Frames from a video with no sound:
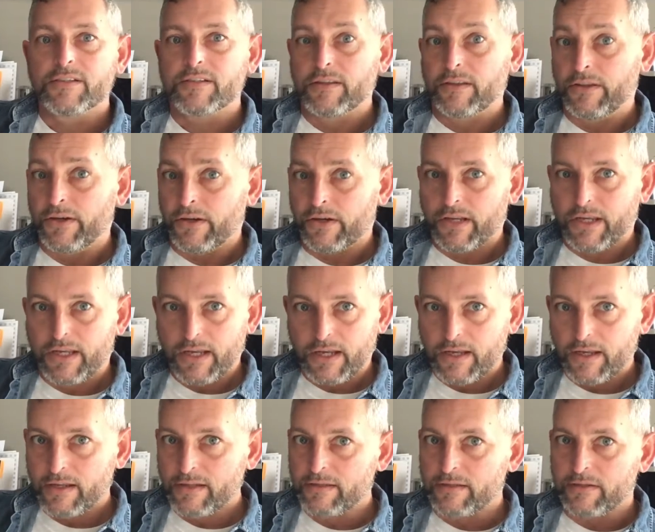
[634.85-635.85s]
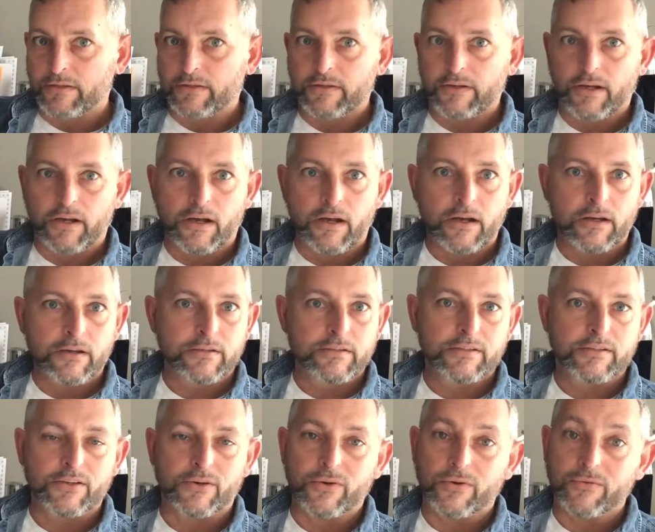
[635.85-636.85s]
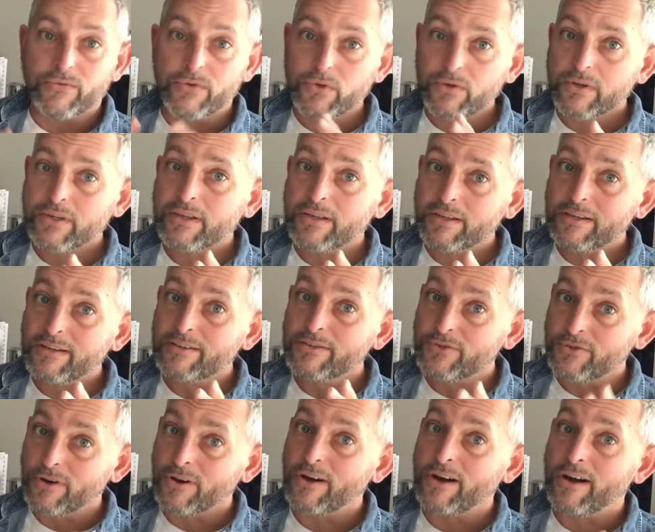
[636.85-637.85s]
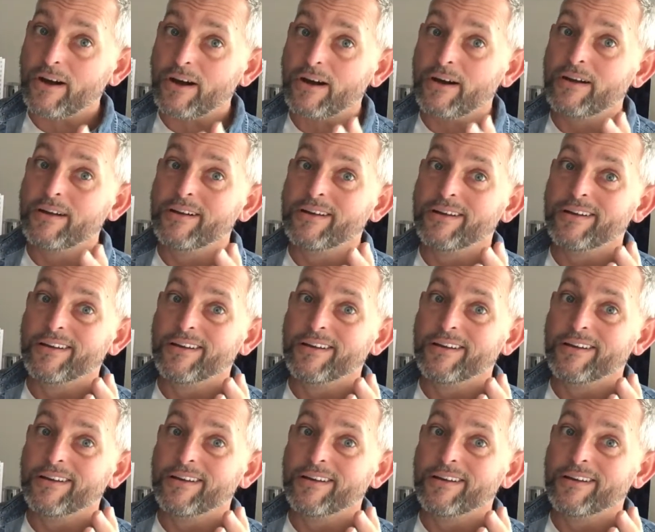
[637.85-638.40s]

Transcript: their kids, their dogs. So if you can draw